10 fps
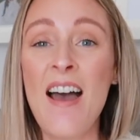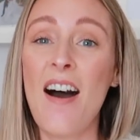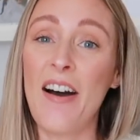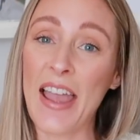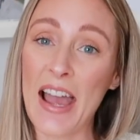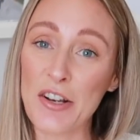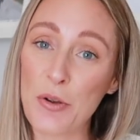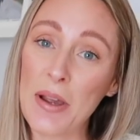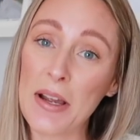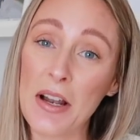I had a
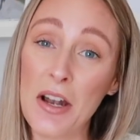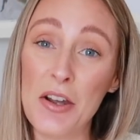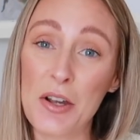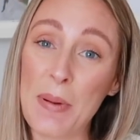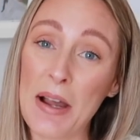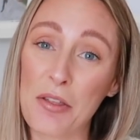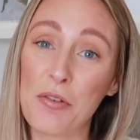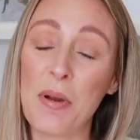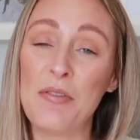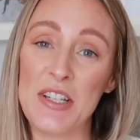quick look back
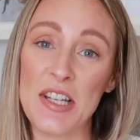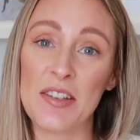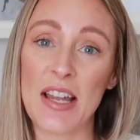through my videos,